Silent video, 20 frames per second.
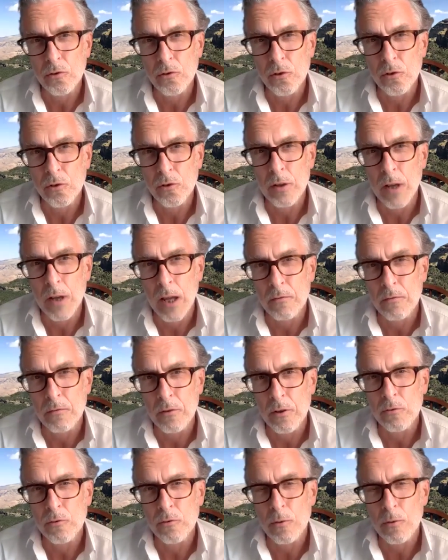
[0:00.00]
and the first
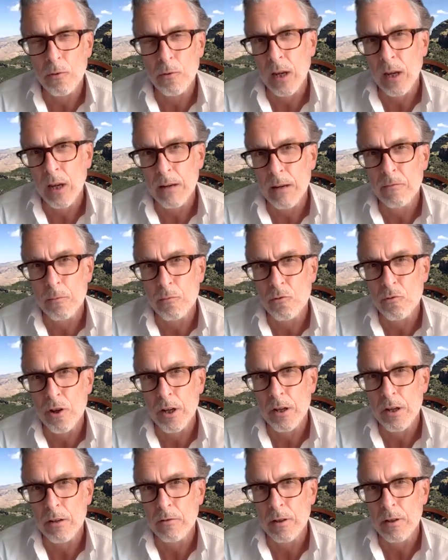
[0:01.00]
reports came from
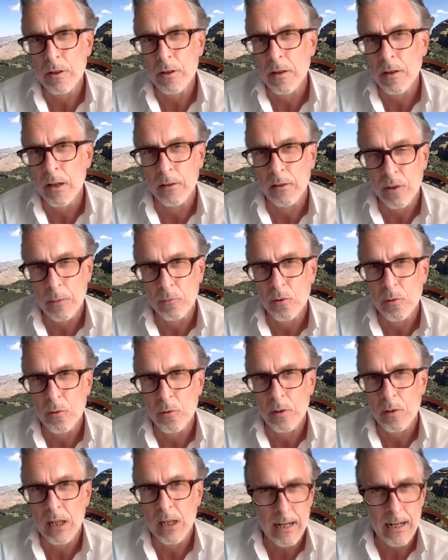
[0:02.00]
China and
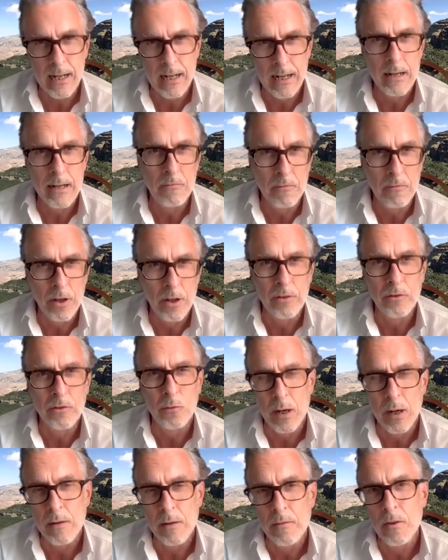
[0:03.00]
subsequently Italy, France,
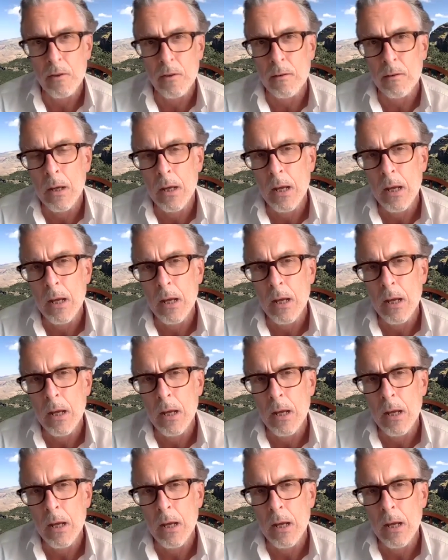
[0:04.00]
wherever the